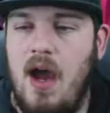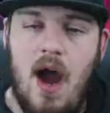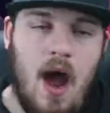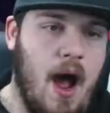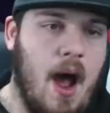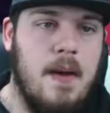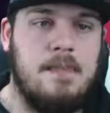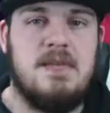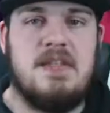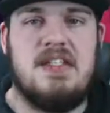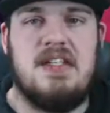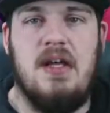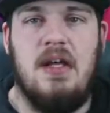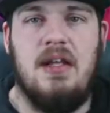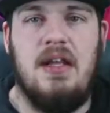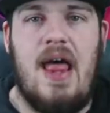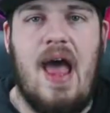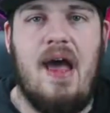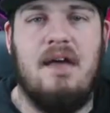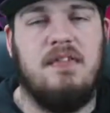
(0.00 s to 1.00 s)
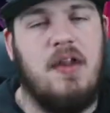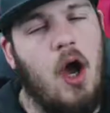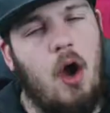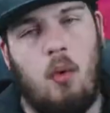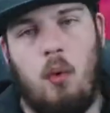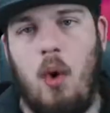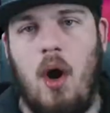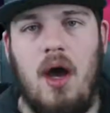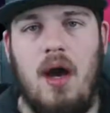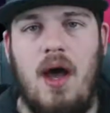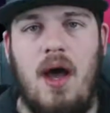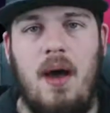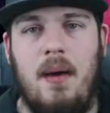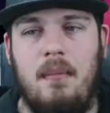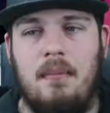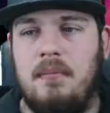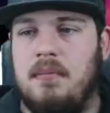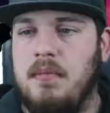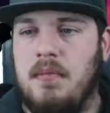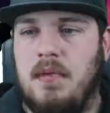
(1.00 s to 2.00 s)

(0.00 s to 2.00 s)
I'm still alive though. What up?